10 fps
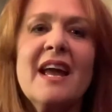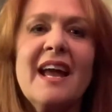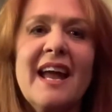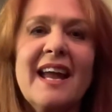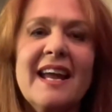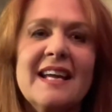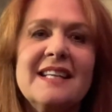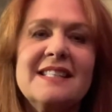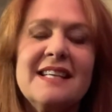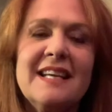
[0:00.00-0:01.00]

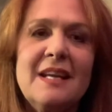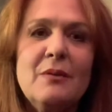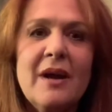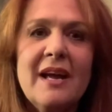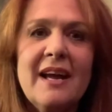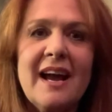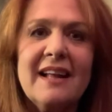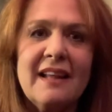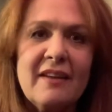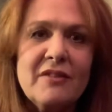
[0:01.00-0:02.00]
And anyway, I
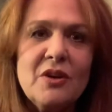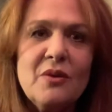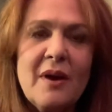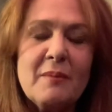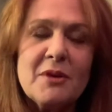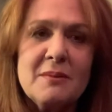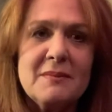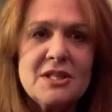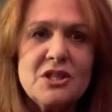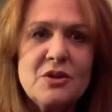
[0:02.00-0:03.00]
love you. I'm gonna
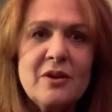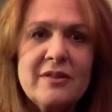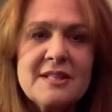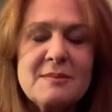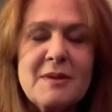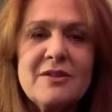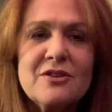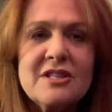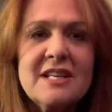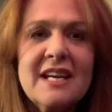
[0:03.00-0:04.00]
miss you on this
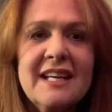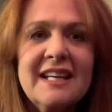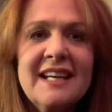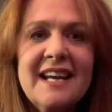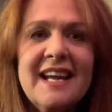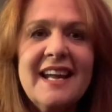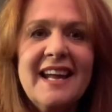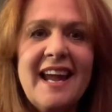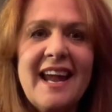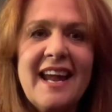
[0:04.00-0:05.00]
Mother's Day.
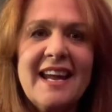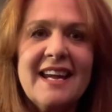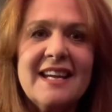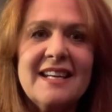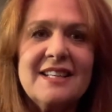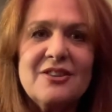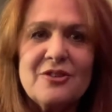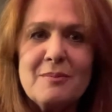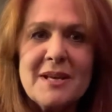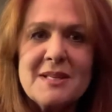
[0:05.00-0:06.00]
And you're
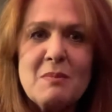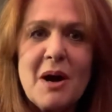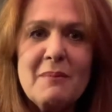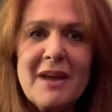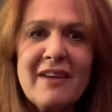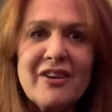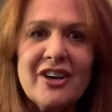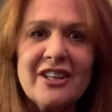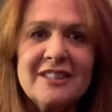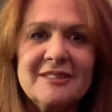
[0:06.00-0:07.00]
the best mom
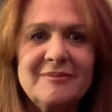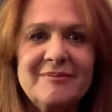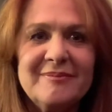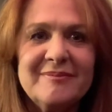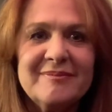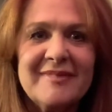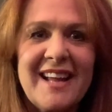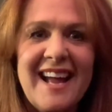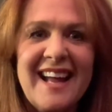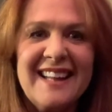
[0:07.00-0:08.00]
ever.
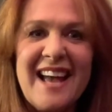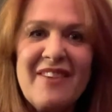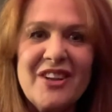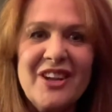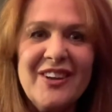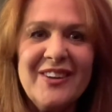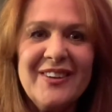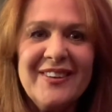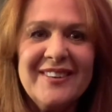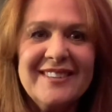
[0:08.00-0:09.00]
Love
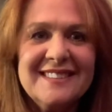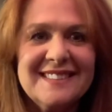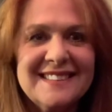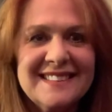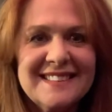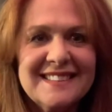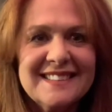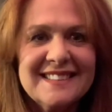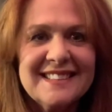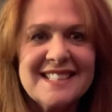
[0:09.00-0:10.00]
you
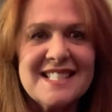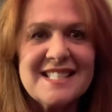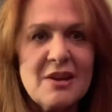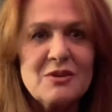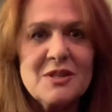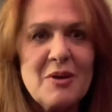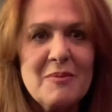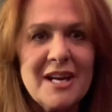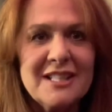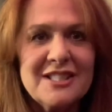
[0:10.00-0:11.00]
so
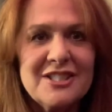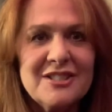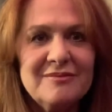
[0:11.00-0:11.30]
much.